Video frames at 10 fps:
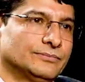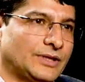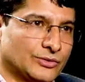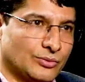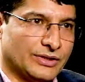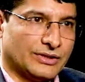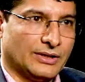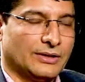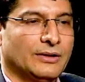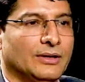That's one thing.
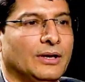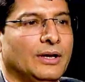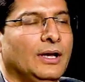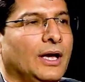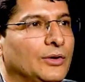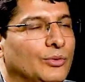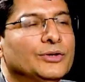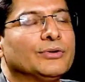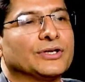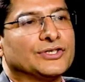And when
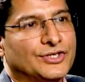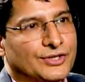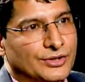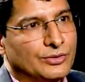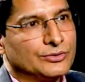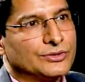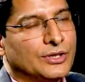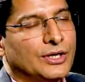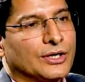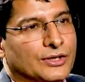you are considering those,
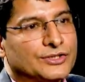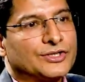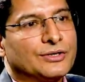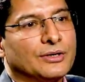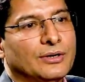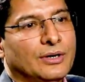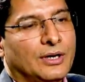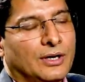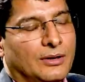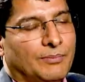consider
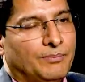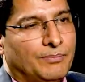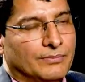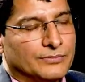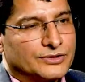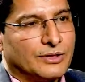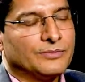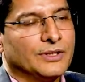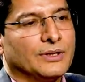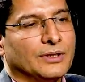
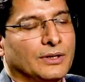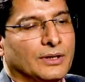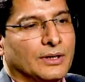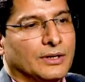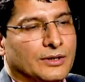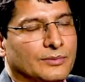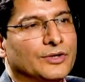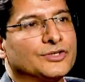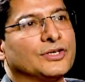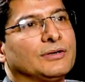something
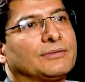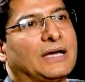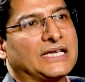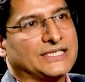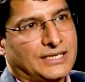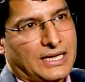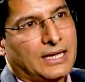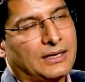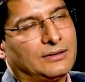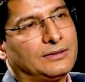commercial
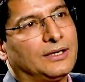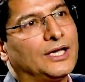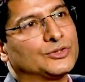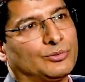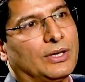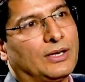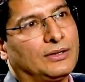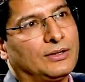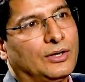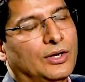rationale as well.
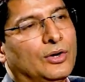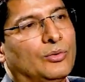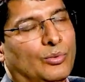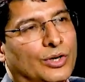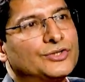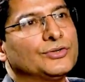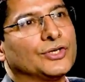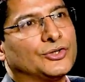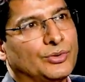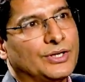What you are
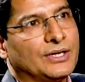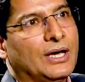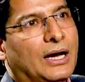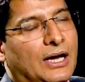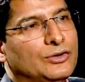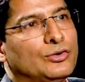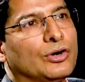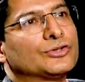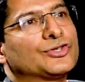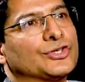doing and
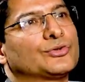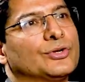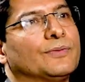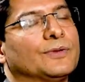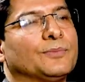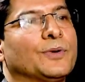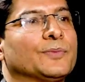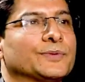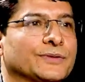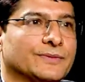not just doing for the
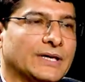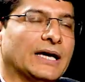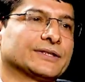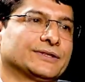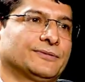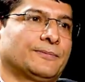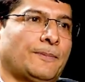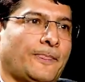purpose of tax.